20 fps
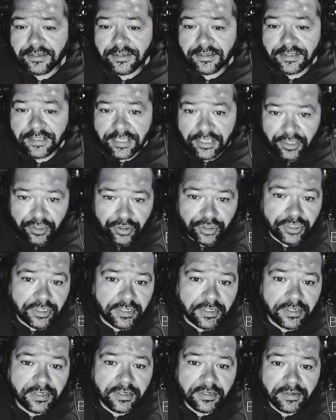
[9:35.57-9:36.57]
then you
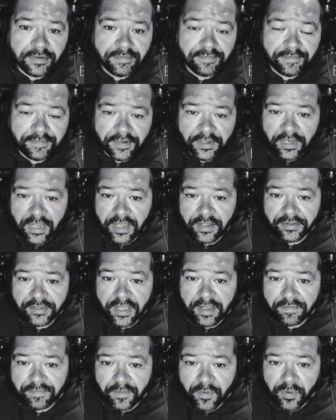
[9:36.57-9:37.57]
should fill out
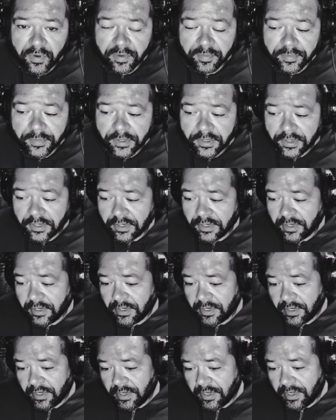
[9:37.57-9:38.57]
that form.
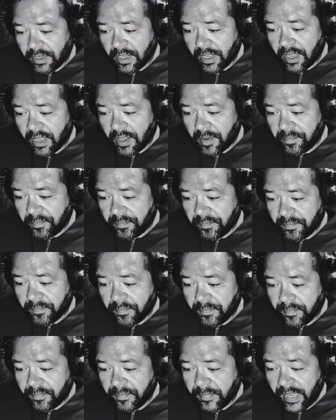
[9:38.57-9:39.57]

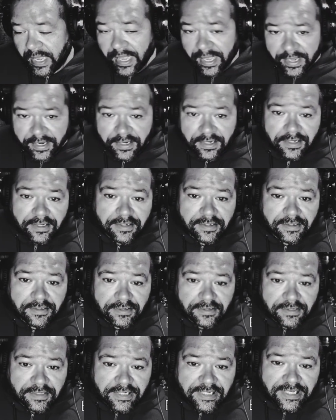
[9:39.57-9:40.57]
And
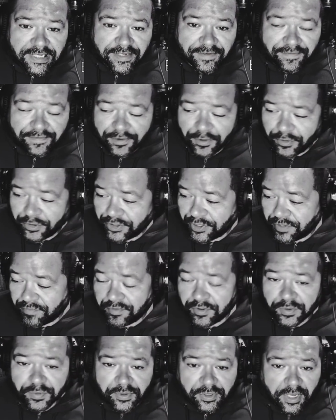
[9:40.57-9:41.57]
if your
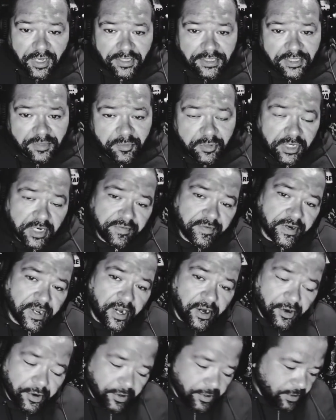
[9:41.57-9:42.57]
service was awesome, you never got
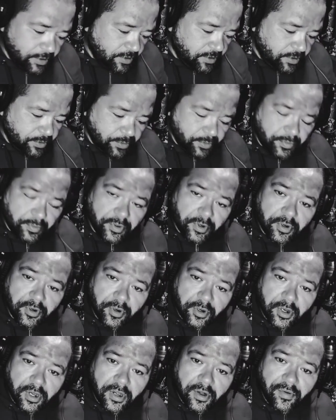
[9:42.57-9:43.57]
hurt, you were
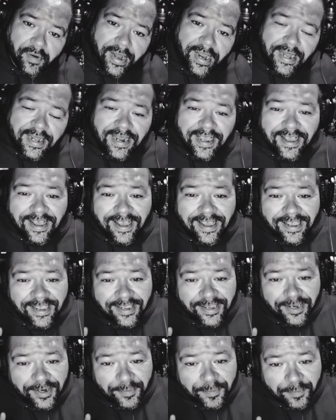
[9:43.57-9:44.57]
great, I
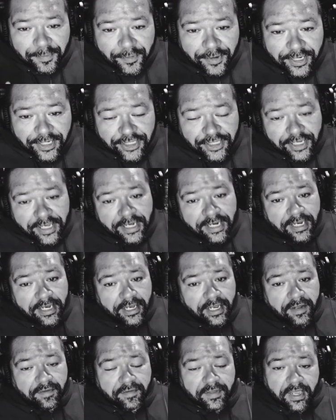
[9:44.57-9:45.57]
appreciate and
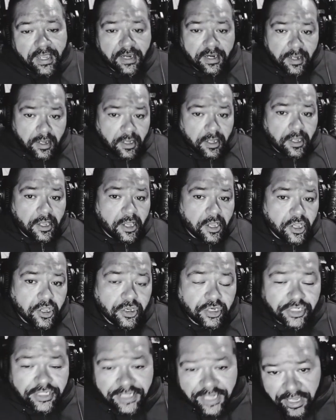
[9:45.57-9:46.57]
love that, you
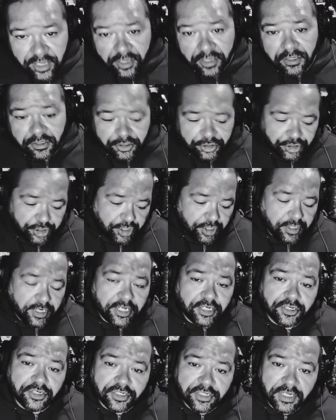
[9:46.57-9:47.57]
still should
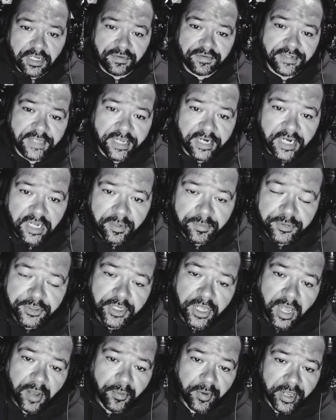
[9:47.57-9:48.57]
get yourself set up so
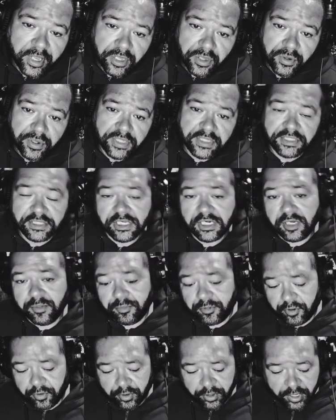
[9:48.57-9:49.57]
that way you can set up
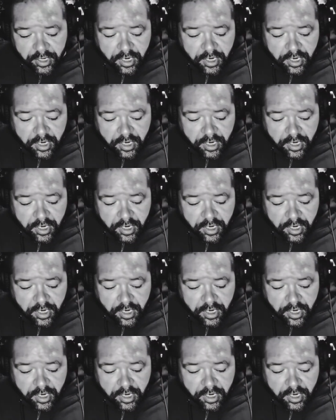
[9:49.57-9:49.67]
your